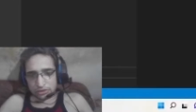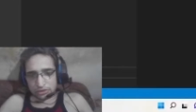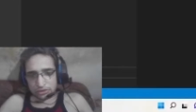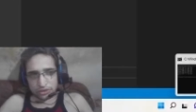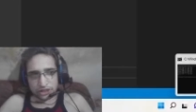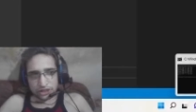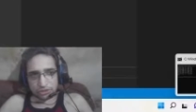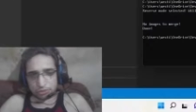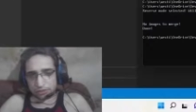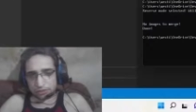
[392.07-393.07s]
you need
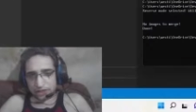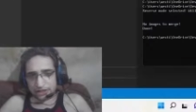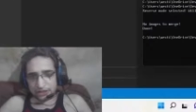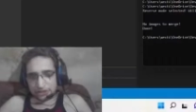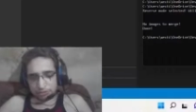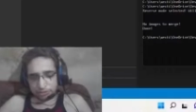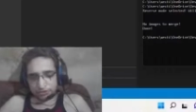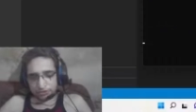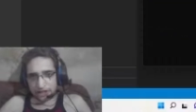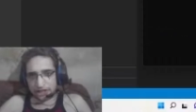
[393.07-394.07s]
to provide the input
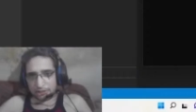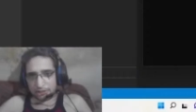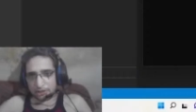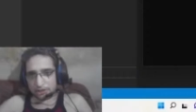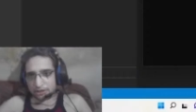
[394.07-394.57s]
file name here,